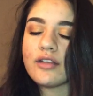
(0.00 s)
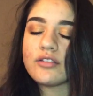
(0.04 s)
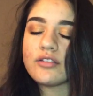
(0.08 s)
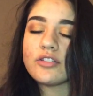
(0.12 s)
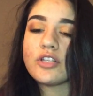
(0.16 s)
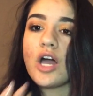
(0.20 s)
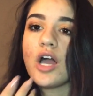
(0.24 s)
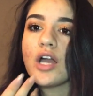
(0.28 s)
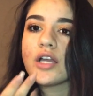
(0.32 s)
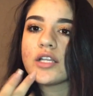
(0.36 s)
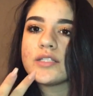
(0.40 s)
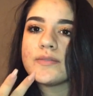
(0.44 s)

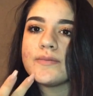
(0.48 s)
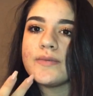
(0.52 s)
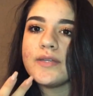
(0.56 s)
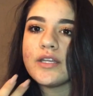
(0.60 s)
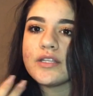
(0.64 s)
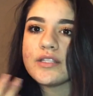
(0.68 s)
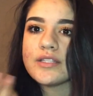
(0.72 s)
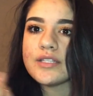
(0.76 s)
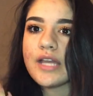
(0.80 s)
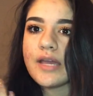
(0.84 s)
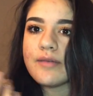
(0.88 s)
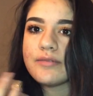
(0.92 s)
talk to me
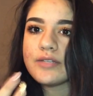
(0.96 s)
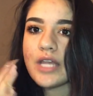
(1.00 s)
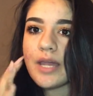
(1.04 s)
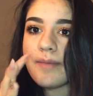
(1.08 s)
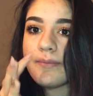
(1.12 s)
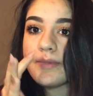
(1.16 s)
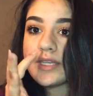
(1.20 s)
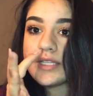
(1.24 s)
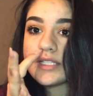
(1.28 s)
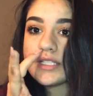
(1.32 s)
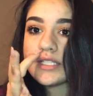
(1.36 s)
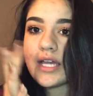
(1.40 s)
on
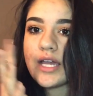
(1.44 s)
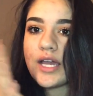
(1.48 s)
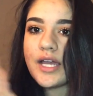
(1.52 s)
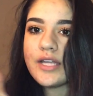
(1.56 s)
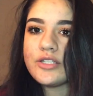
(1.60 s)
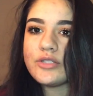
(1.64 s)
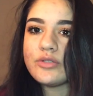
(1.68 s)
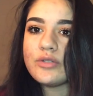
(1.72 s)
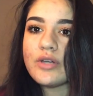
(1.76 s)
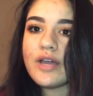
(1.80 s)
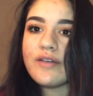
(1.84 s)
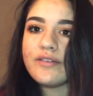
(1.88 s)
Snapchat, because I
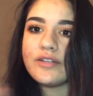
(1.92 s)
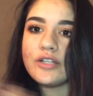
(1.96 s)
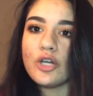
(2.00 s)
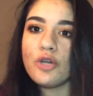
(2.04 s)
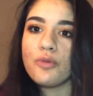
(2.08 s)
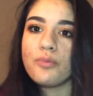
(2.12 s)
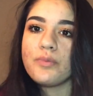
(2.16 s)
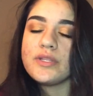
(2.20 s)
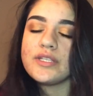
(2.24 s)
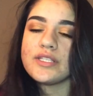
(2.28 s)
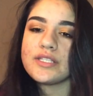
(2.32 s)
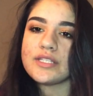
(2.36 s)
do have an
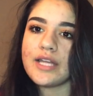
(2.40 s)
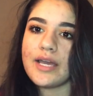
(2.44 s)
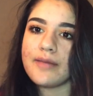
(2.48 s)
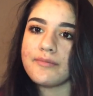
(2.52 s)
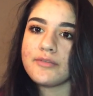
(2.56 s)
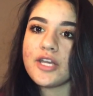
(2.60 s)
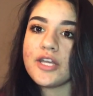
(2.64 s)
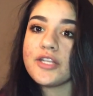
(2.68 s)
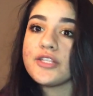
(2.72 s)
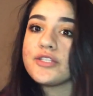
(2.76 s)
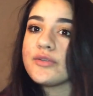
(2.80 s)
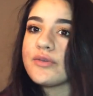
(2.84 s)
open
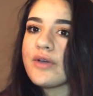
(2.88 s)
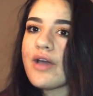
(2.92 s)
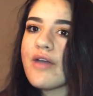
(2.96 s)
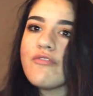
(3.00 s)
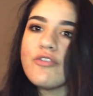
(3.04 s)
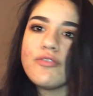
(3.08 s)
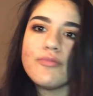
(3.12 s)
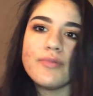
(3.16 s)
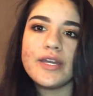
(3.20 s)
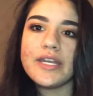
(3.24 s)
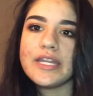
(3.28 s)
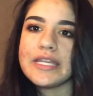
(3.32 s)
Snapchat so
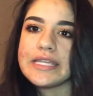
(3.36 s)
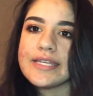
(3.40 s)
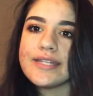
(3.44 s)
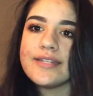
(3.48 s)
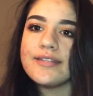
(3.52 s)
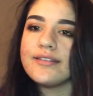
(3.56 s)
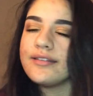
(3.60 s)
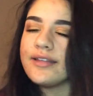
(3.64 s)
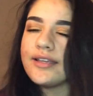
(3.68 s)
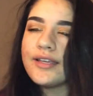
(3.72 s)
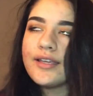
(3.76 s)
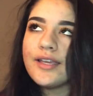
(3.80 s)
everybody
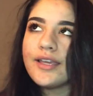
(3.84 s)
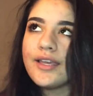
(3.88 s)
can